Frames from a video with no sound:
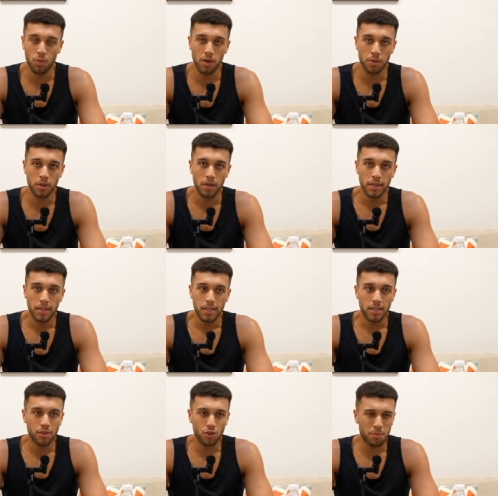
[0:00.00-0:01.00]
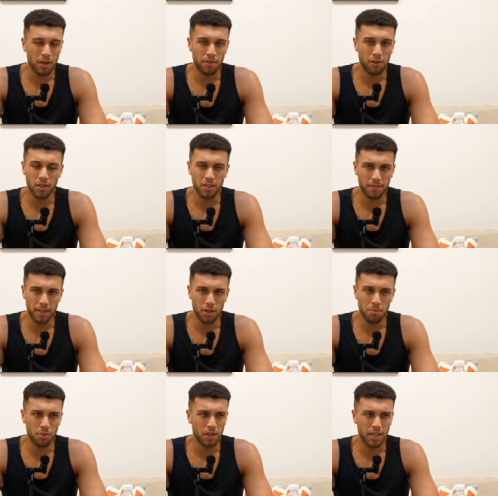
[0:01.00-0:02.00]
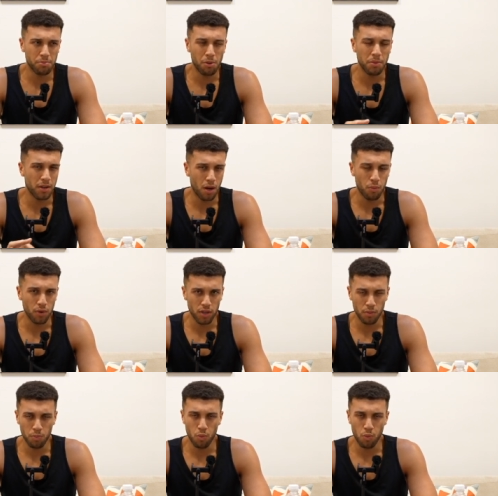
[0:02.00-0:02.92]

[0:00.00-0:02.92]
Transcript: world and somehow you've on this video but that's probably not what you,